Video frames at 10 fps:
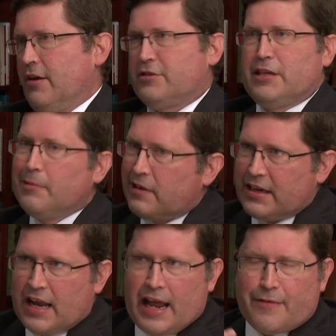
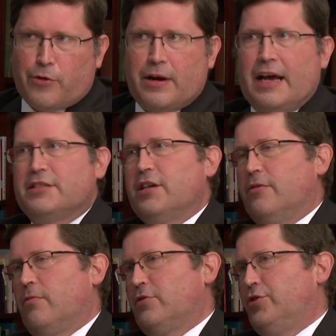Similarly, not everyone has
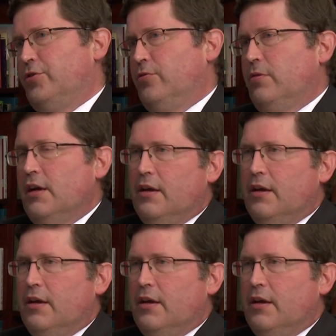to